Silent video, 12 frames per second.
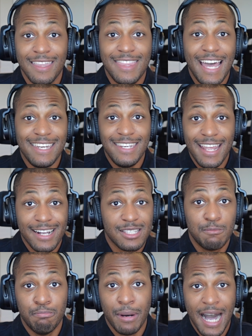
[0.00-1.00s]
That
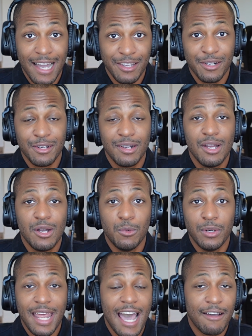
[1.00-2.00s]
next buyer
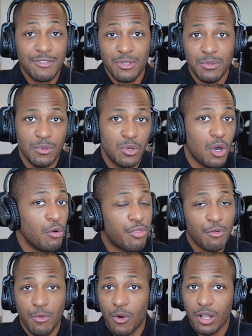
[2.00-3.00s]
would have to go
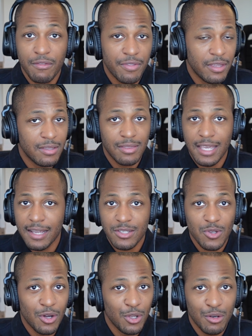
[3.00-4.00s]
through all of the things
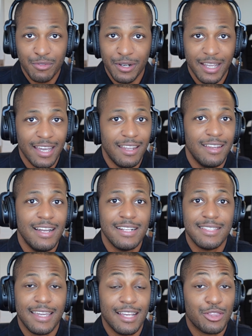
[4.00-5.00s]
all over again
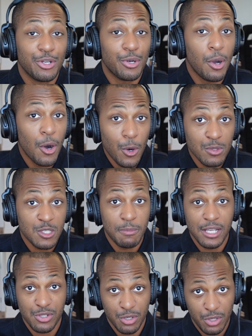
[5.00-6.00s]
to get their own
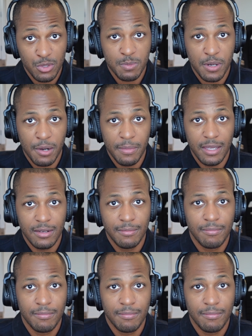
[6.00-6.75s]
special use permit.